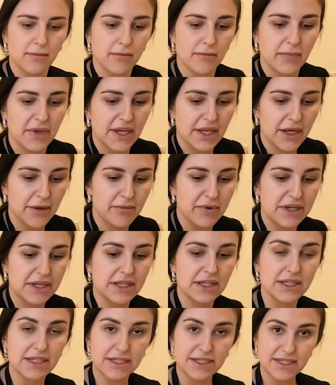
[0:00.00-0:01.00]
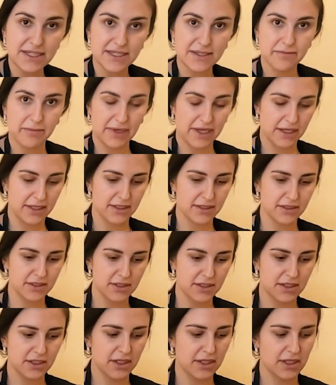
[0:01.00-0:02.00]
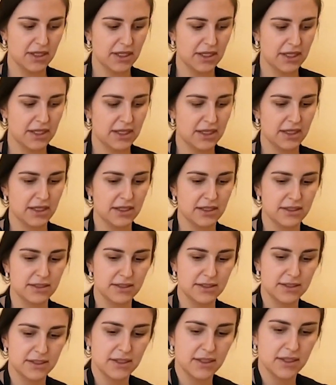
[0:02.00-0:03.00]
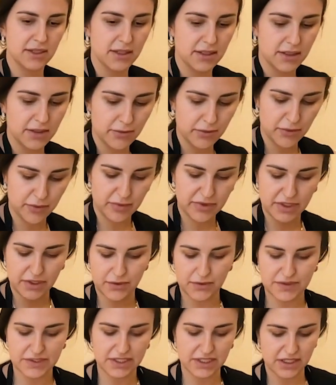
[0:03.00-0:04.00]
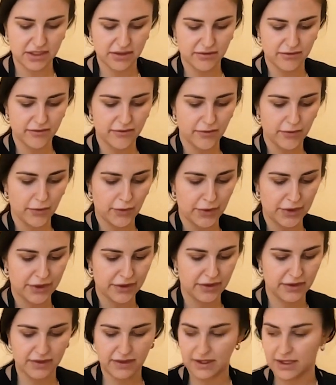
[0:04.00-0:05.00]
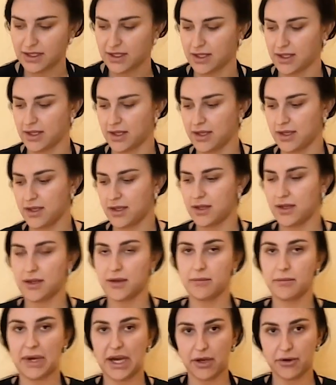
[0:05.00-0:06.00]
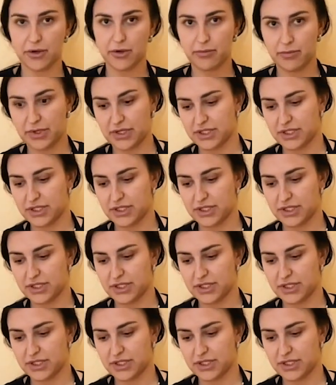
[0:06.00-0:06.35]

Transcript: Pick up a clean sponge and you will be using it for the powder